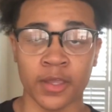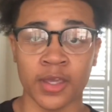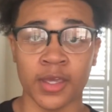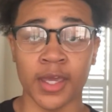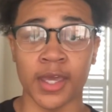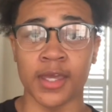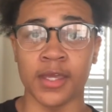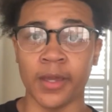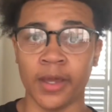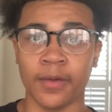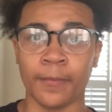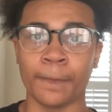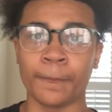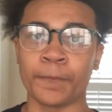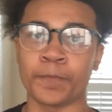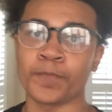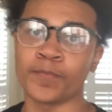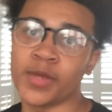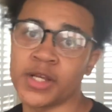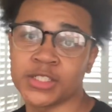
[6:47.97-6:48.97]
And yeah,
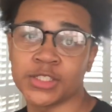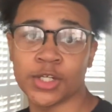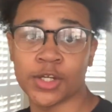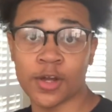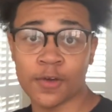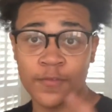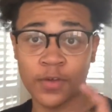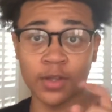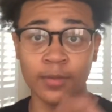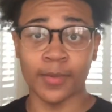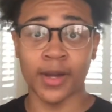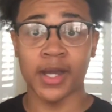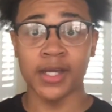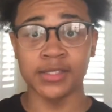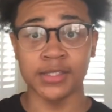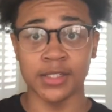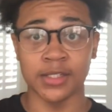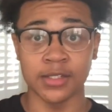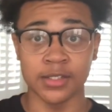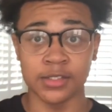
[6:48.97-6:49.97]
make sure y'all follow my IG
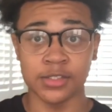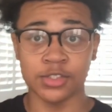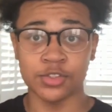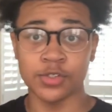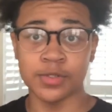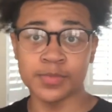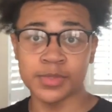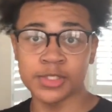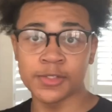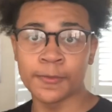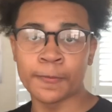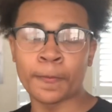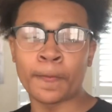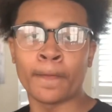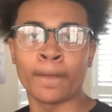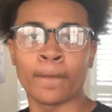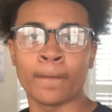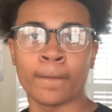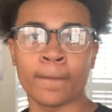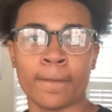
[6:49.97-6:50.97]
in the description.
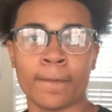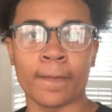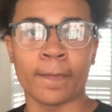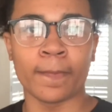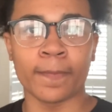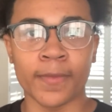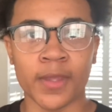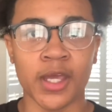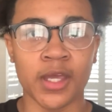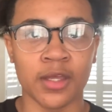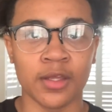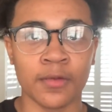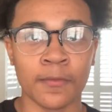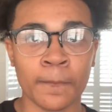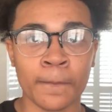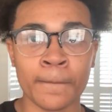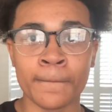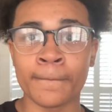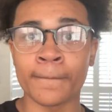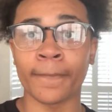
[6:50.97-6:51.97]
And
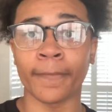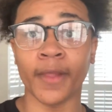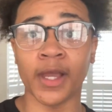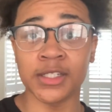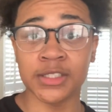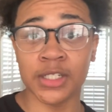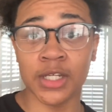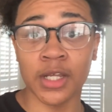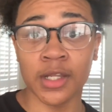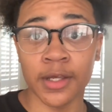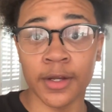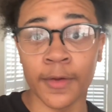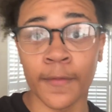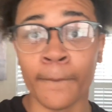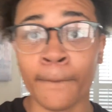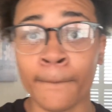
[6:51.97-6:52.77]
I'll see y'all later.